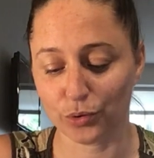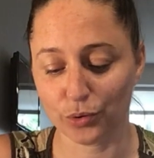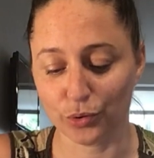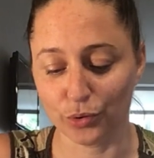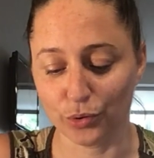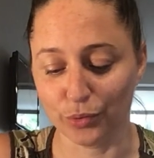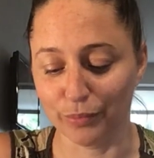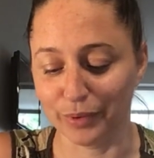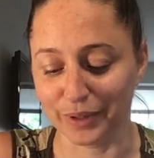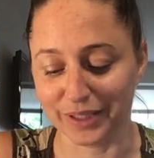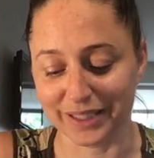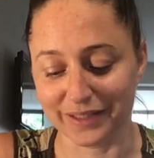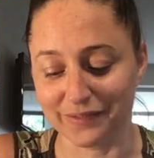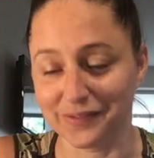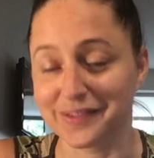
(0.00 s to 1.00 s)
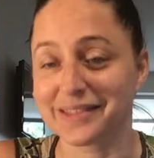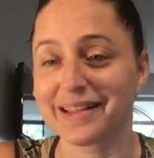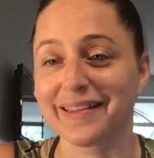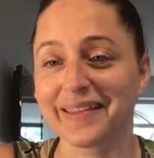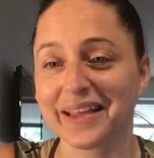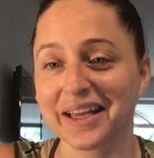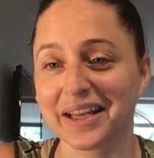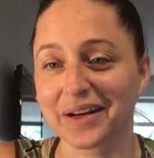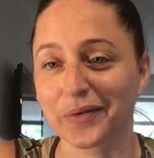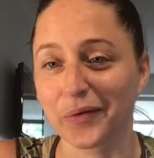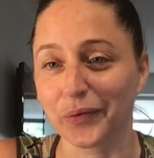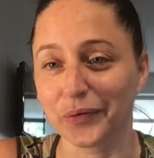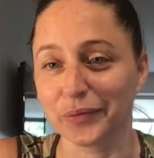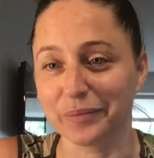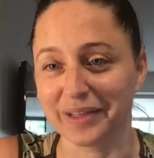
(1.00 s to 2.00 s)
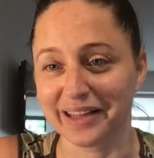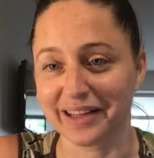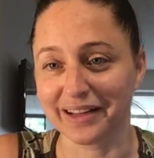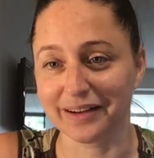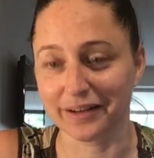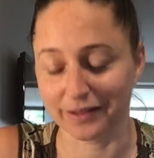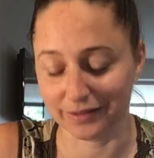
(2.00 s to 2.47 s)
who believes that they can hold me there.